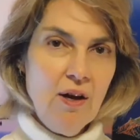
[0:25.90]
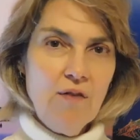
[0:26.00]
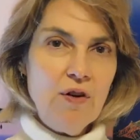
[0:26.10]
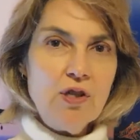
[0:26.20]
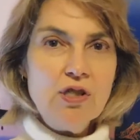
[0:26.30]

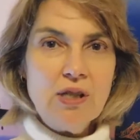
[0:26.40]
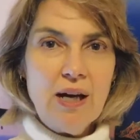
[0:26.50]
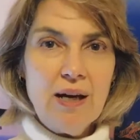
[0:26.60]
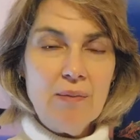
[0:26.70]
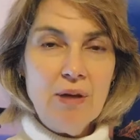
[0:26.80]
First,
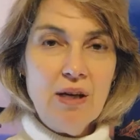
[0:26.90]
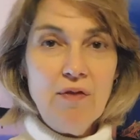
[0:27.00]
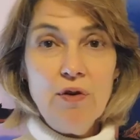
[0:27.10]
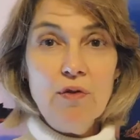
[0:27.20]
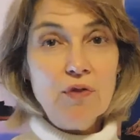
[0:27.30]
um,
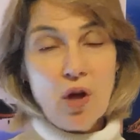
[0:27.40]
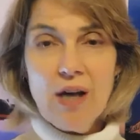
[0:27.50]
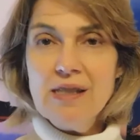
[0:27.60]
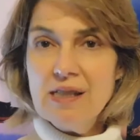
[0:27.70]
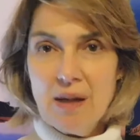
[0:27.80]
if you've
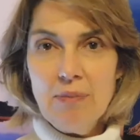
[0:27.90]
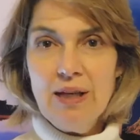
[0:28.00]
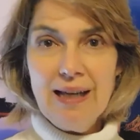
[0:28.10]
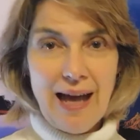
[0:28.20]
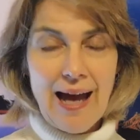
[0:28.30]
lost
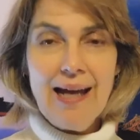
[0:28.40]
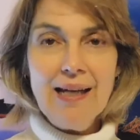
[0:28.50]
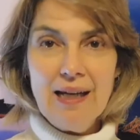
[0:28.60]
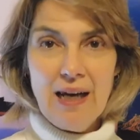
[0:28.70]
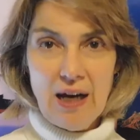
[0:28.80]
something at
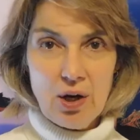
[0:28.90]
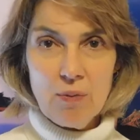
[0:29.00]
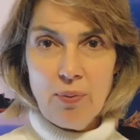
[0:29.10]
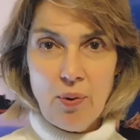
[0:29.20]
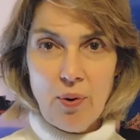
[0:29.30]
an
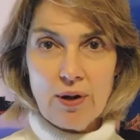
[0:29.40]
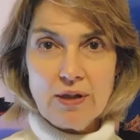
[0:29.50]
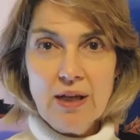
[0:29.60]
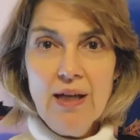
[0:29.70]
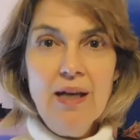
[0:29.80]

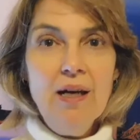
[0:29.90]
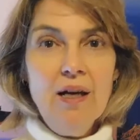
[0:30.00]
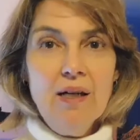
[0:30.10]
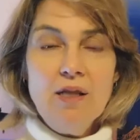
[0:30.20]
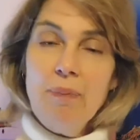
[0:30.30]
airport,
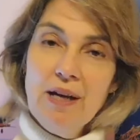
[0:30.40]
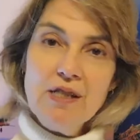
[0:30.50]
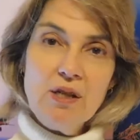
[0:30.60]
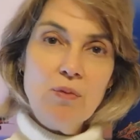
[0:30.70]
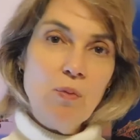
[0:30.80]

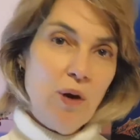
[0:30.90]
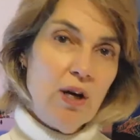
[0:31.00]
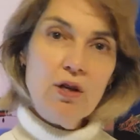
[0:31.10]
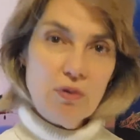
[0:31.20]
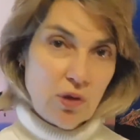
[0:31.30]
Depends on
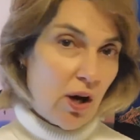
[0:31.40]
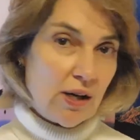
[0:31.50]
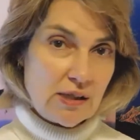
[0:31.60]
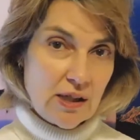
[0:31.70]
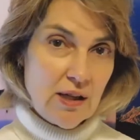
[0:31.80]
where you
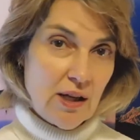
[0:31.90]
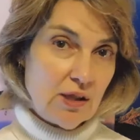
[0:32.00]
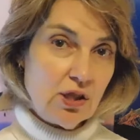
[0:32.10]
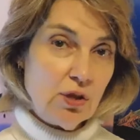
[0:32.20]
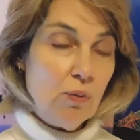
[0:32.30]
lost it
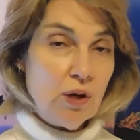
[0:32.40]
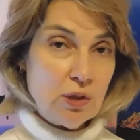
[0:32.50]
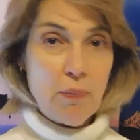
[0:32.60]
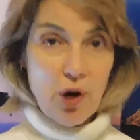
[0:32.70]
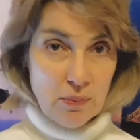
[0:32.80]
as to what
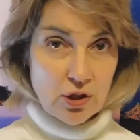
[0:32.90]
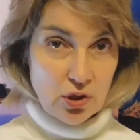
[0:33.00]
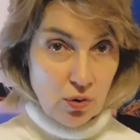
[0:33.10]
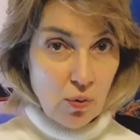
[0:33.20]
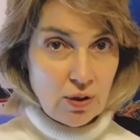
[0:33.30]
department
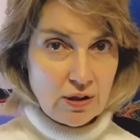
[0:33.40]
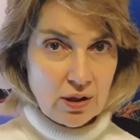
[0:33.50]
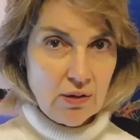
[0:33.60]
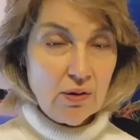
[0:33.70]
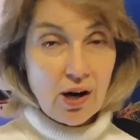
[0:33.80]
you're going
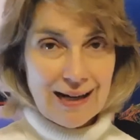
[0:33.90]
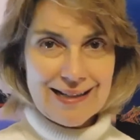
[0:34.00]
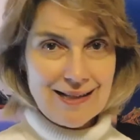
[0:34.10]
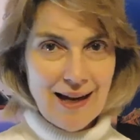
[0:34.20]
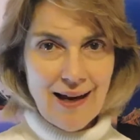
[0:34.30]
to
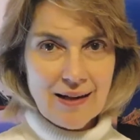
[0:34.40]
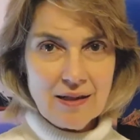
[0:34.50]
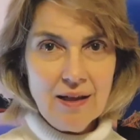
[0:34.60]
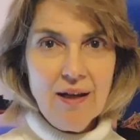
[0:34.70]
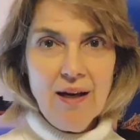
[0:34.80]
contact.
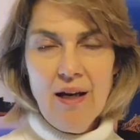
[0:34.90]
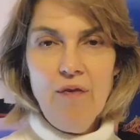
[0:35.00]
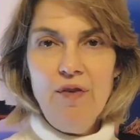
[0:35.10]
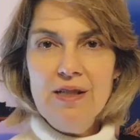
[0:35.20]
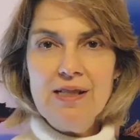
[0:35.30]

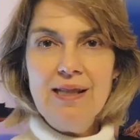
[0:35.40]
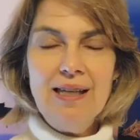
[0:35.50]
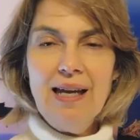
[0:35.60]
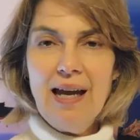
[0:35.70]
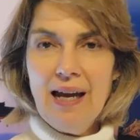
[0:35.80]
If it's
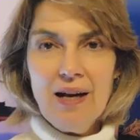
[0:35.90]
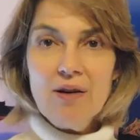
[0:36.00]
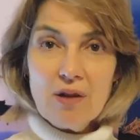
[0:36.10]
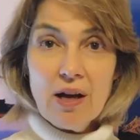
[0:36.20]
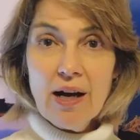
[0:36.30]
the
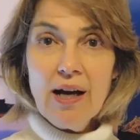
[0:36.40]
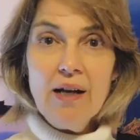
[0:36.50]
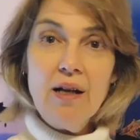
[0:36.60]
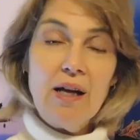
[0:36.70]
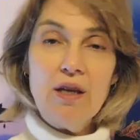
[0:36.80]

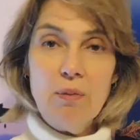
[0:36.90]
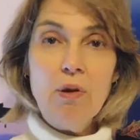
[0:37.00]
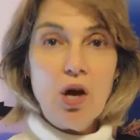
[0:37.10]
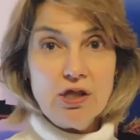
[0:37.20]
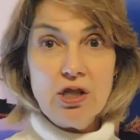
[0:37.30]
airline, like you
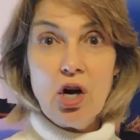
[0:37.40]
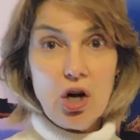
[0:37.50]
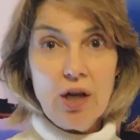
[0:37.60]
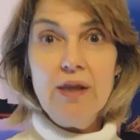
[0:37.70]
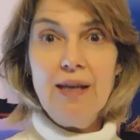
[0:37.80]
lost it
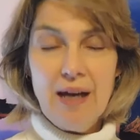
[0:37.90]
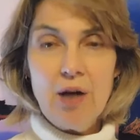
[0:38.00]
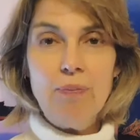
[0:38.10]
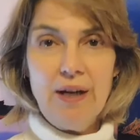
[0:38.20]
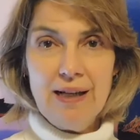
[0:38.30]
on the
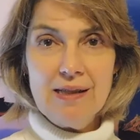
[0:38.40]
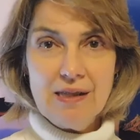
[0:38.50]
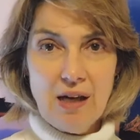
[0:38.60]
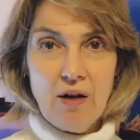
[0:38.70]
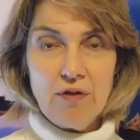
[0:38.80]
airplane
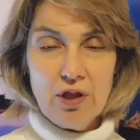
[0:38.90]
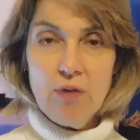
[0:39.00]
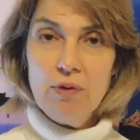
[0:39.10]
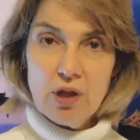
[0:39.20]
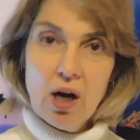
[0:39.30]
itself, then you
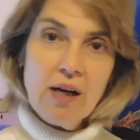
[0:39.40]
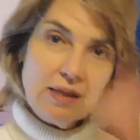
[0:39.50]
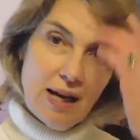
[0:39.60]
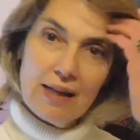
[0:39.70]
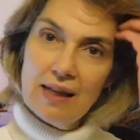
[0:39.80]
would
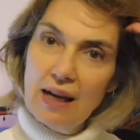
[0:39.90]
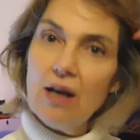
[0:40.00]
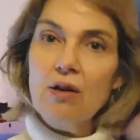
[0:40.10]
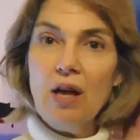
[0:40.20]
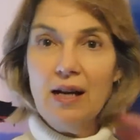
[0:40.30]
contact the
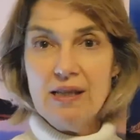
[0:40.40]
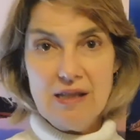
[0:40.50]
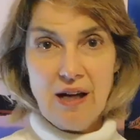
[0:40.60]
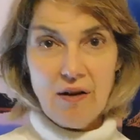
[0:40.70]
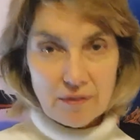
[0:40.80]
airline
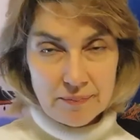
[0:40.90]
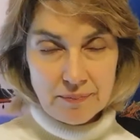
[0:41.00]
itself.